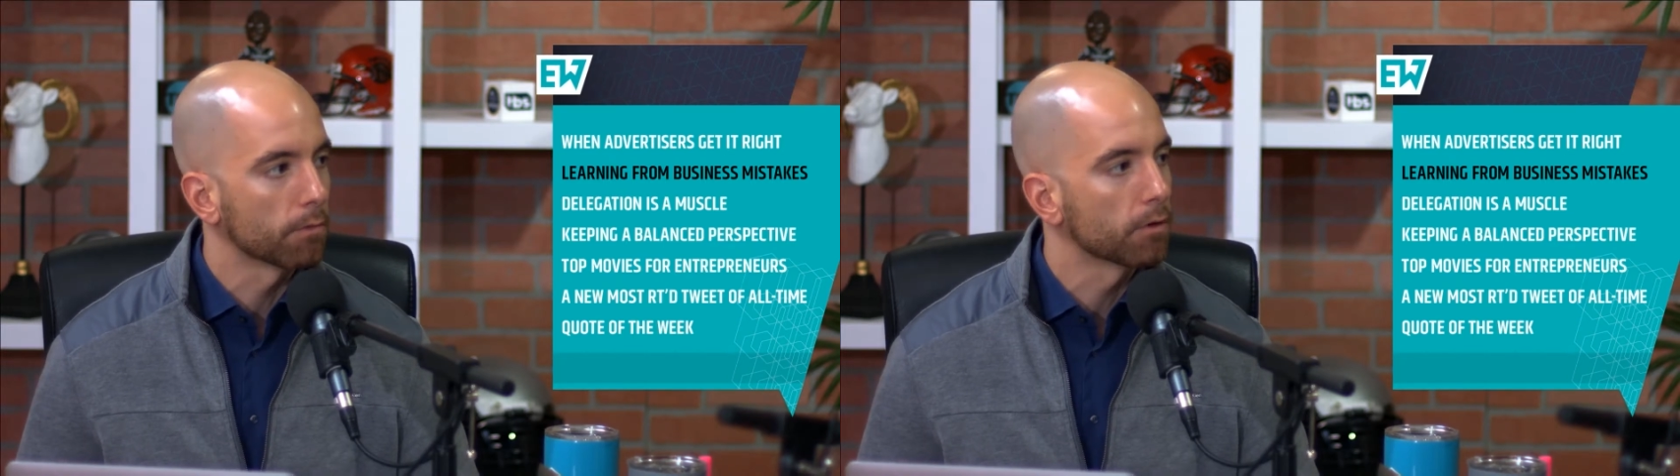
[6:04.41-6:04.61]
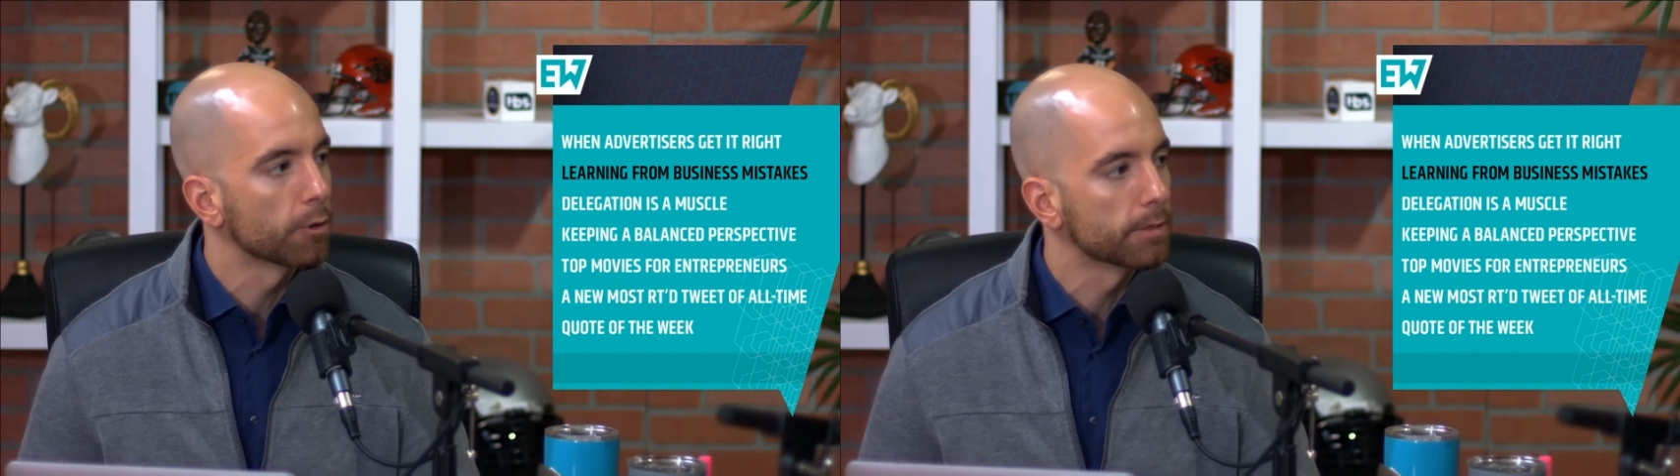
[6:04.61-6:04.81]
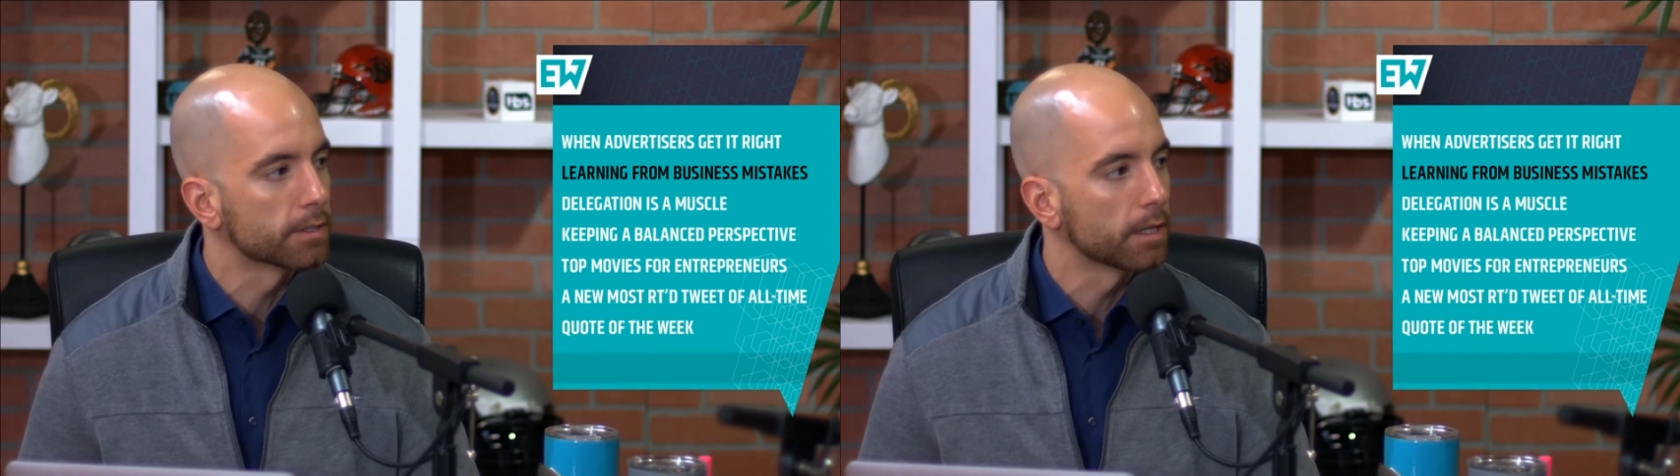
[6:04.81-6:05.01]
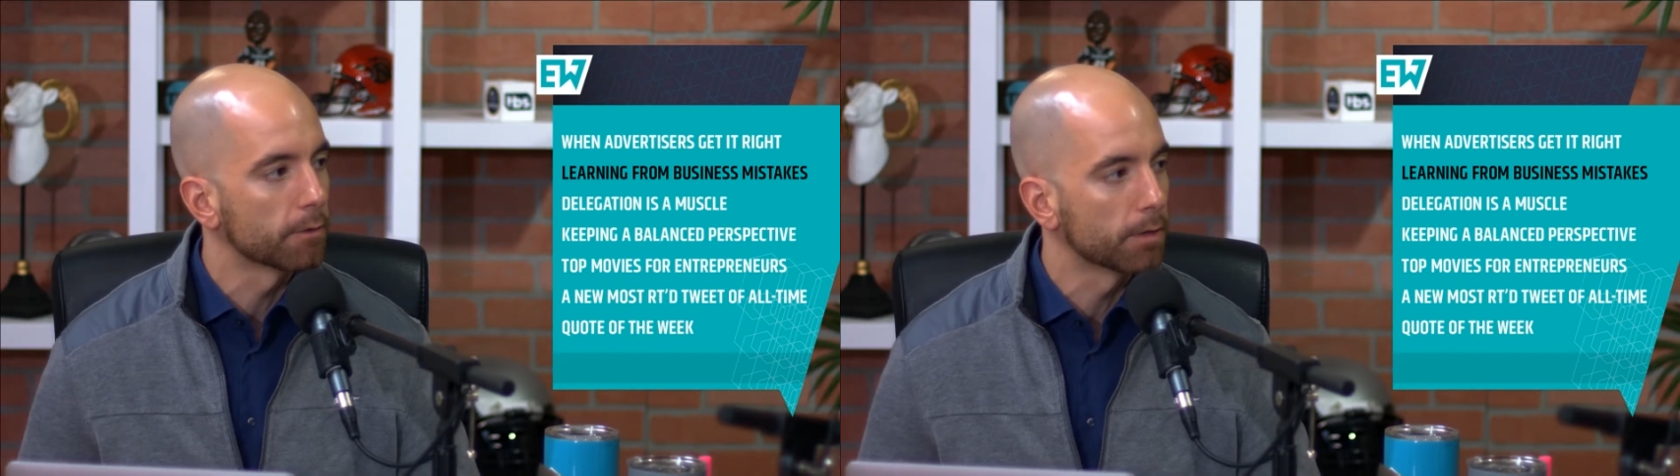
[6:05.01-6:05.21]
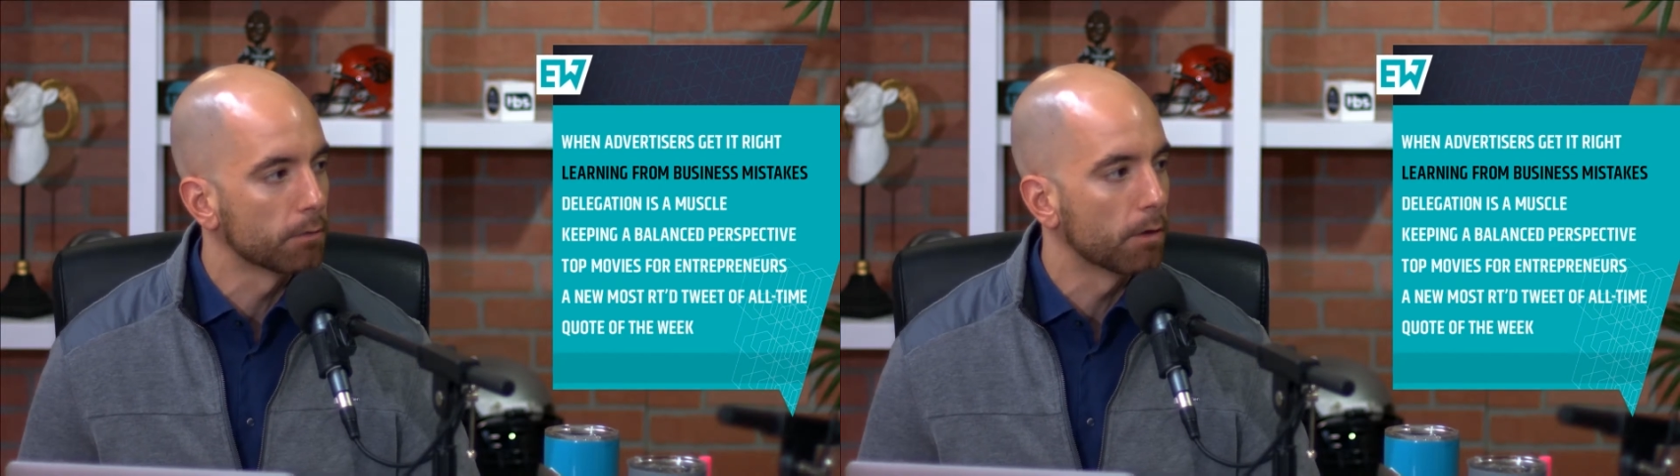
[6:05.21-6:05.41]
the room and
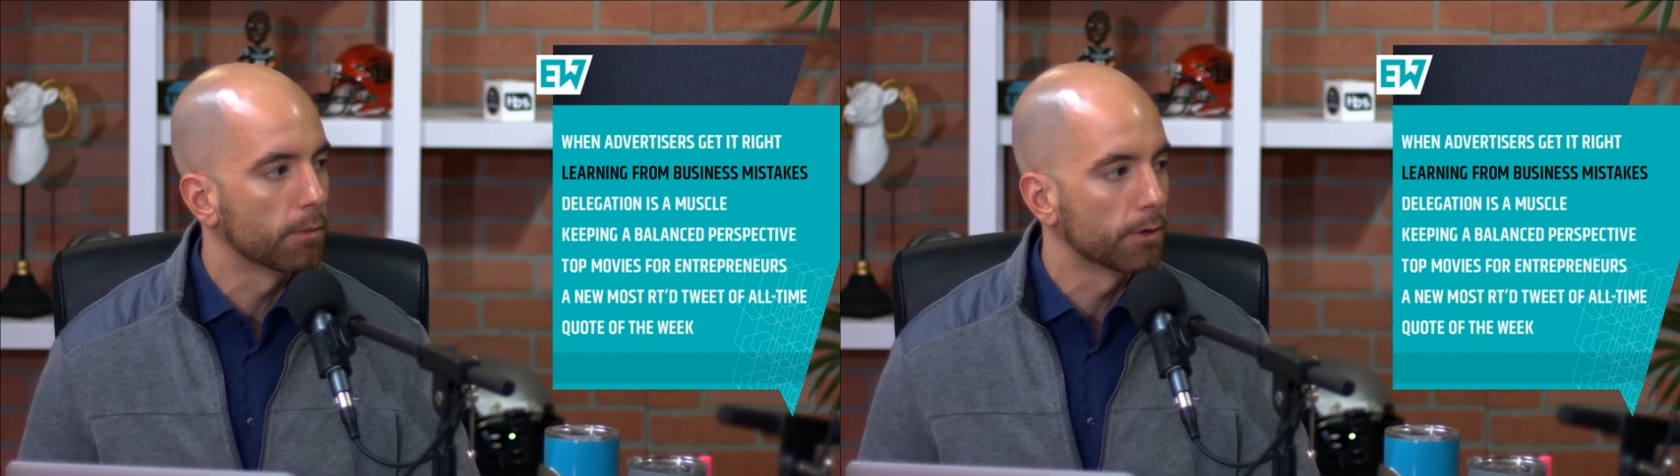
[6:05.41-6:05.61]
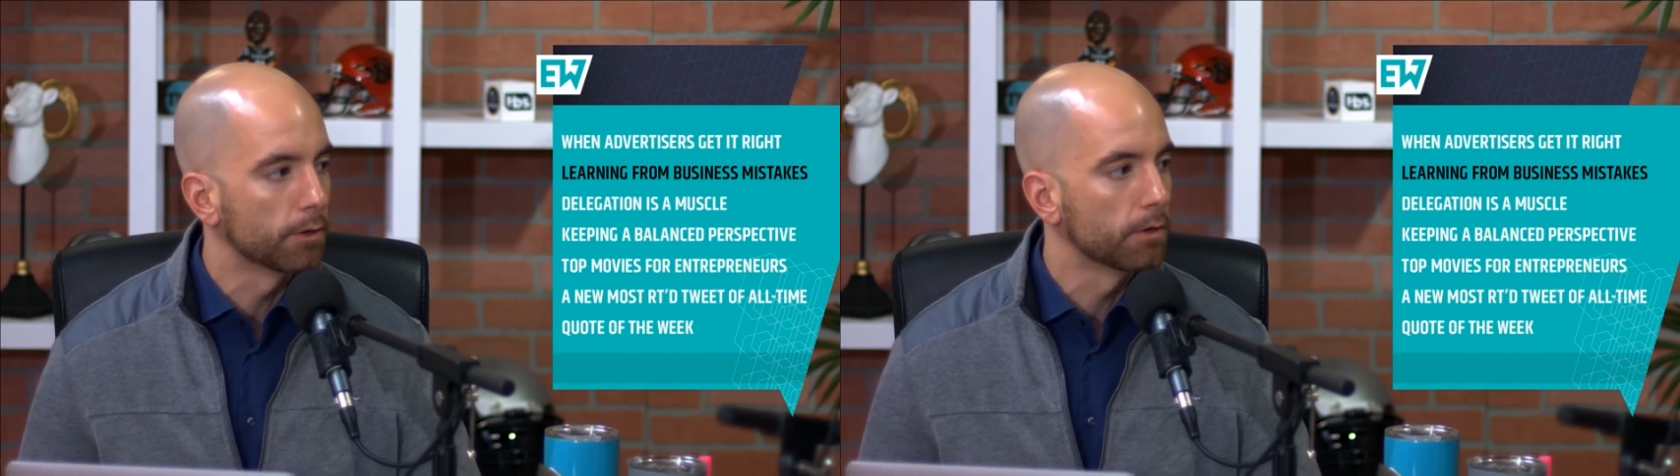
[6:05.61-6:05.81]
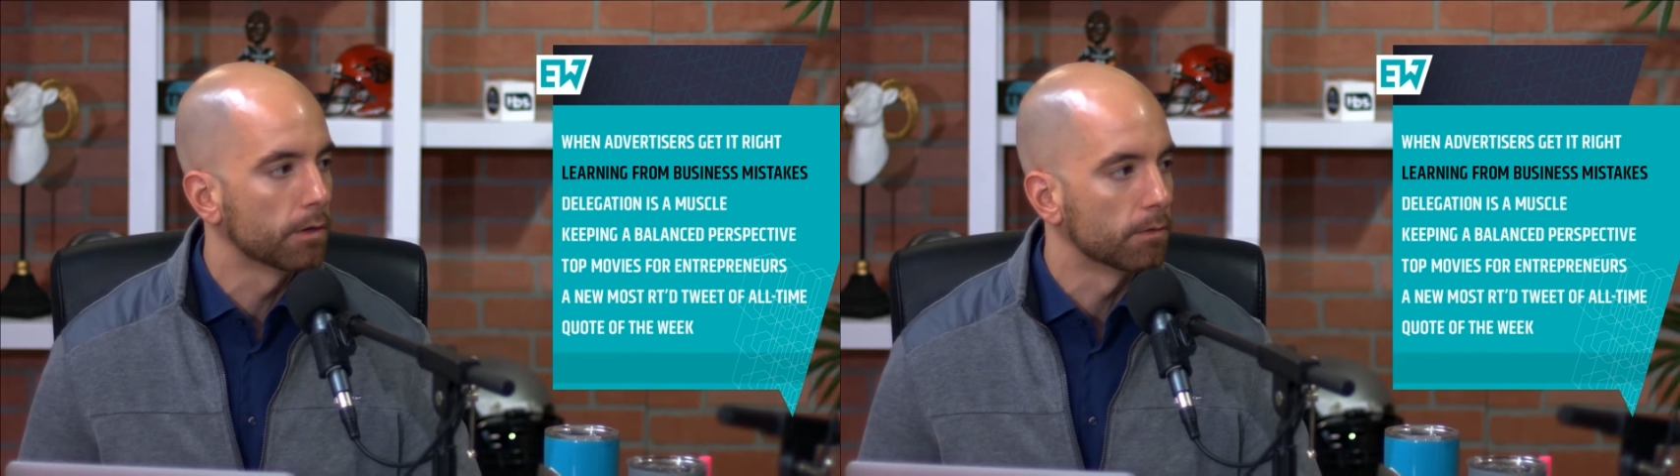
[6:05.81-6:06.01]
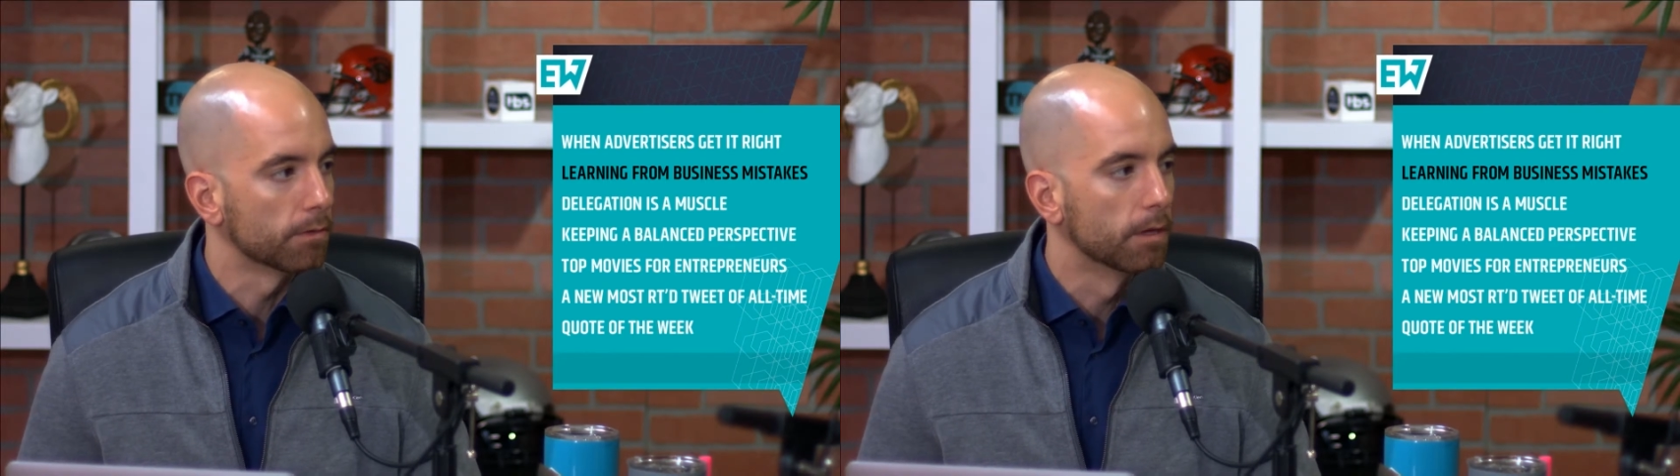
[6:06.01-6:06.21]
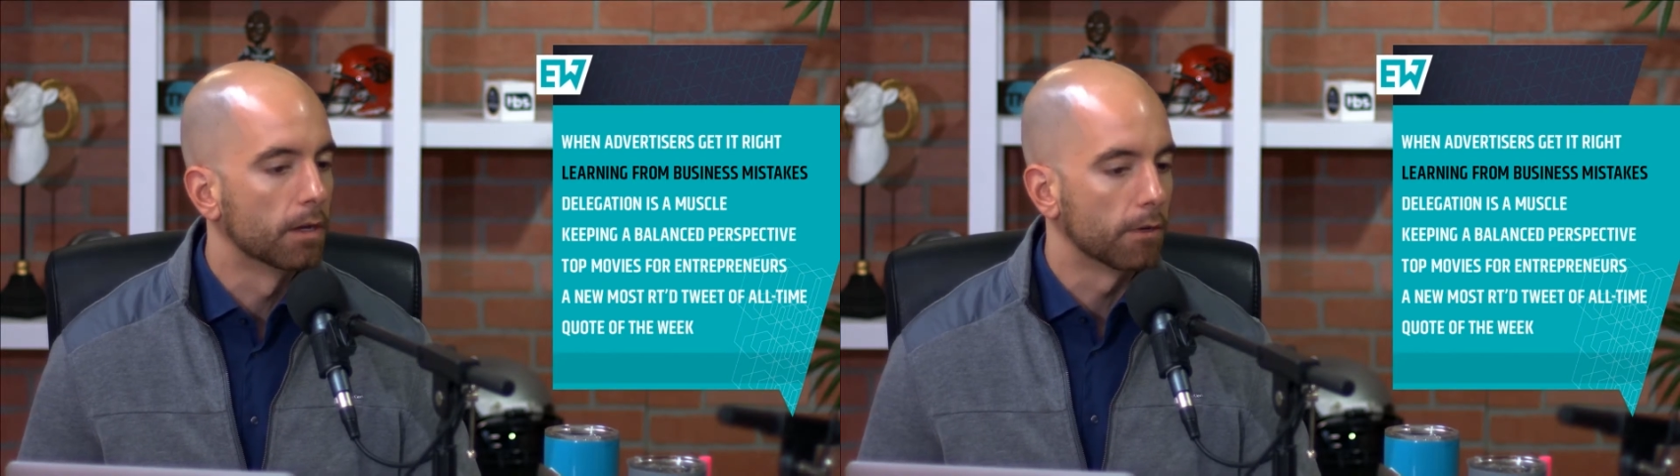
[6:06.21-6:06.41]
tell everybody what we do and